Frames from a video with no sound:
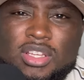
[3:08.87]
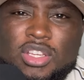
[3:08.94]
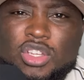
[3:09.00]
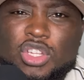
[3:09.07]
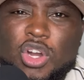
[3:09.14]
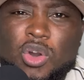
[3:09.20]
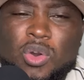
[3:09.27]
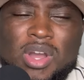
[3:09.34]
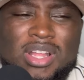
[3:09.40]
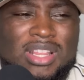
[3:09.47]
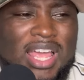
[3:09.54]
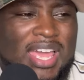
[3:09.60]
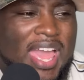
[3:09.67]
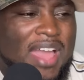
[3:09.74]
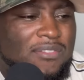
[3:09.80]
You know,
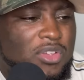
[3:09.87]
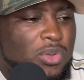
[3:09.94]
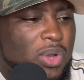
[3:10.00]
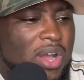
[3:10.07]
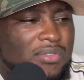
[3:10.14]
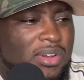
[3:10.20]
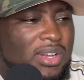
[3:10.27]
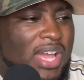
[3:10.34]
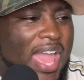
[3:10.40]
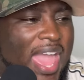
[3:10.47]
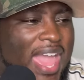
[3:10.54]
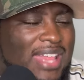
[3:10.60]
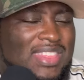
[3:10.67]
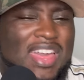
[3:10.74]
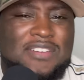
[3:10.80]
like, have you ever
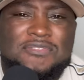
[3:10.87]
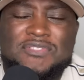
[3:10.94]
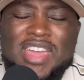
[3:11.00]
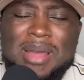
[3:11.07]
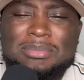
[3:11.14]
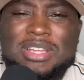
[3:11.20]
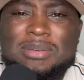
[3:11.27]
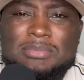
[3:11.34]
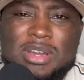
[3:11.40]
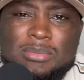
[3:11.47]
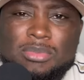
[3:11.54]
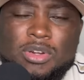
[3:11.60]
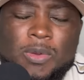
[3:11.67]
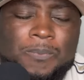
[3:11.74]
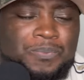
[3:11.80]
had that family
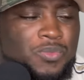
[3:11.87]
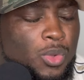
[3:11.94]
member,